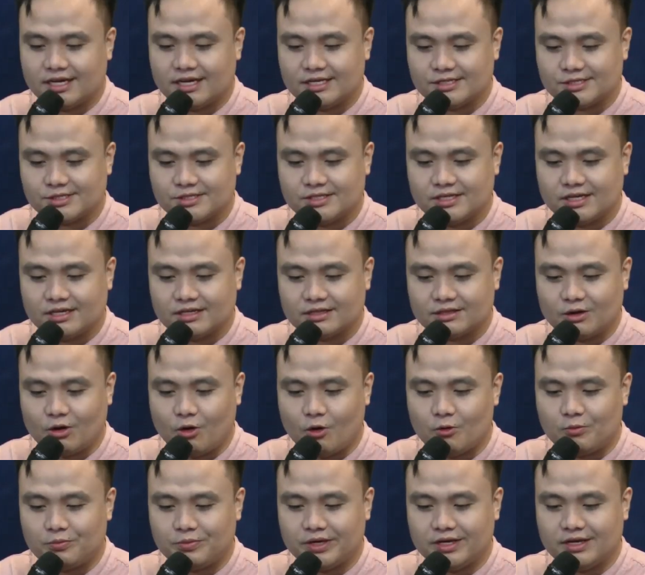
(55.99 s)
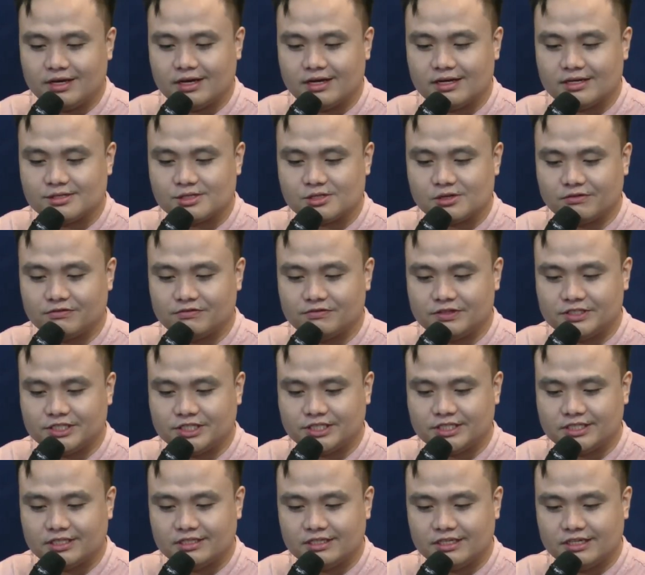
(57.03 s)
us that OP has
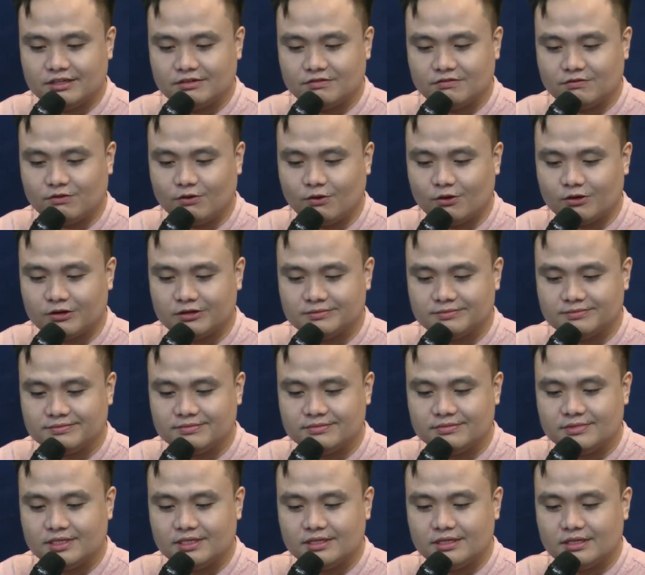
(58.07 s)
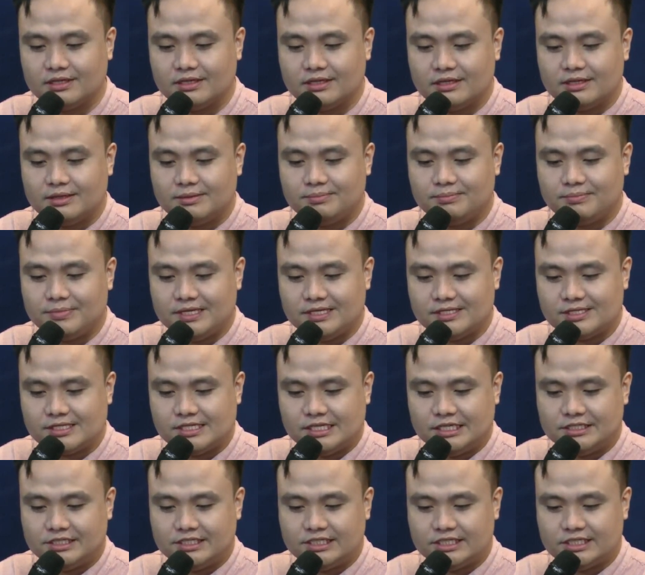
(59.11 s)
officially informed
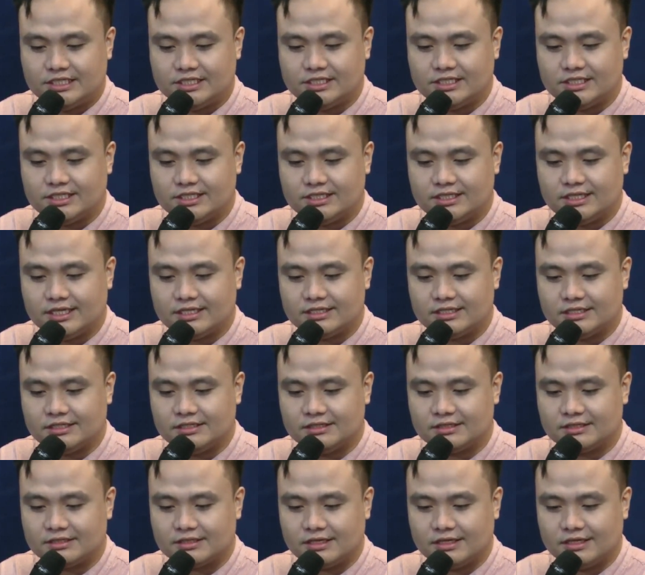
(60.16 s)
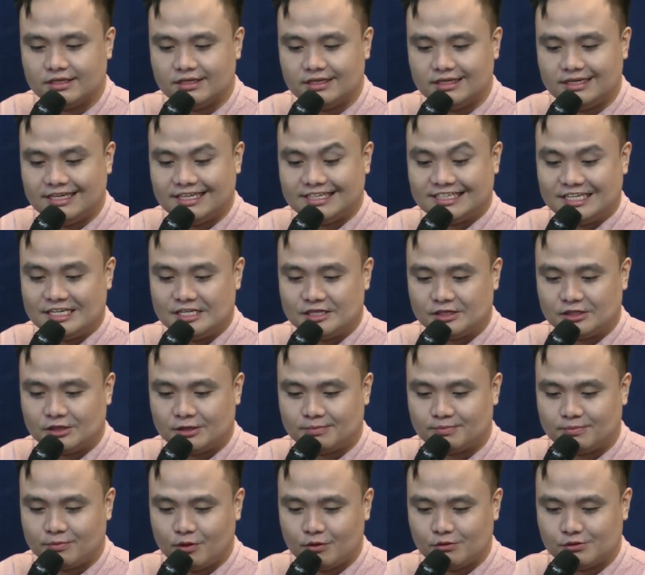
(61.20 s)
PCGG that it
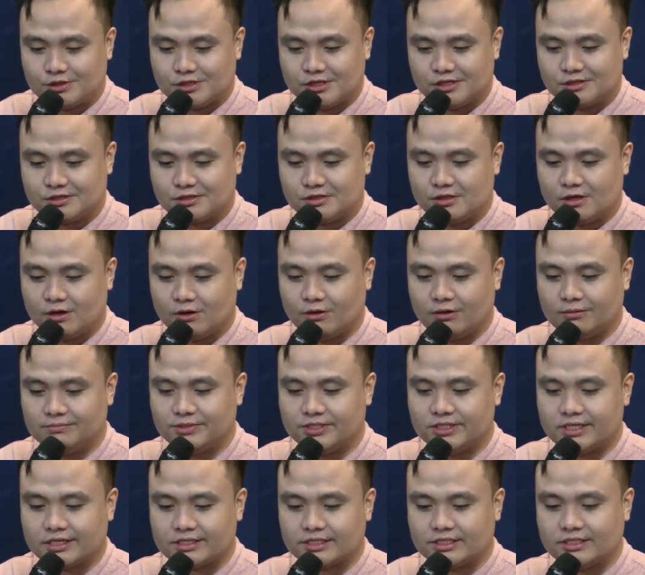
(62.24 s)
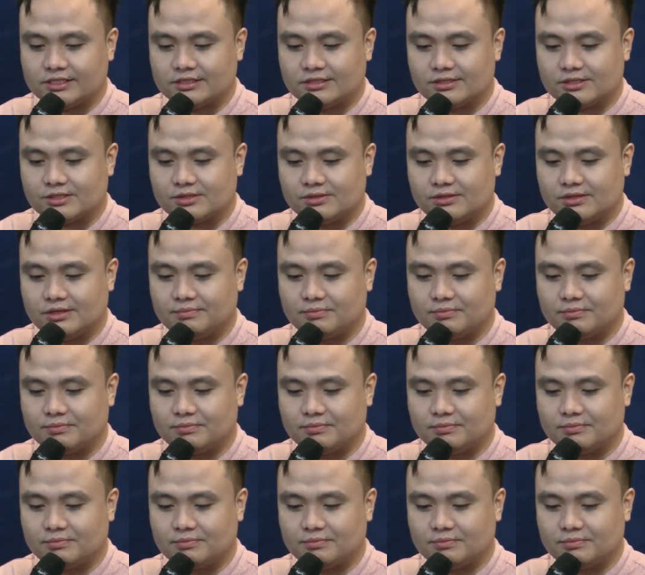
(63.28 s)
interposes no objections to the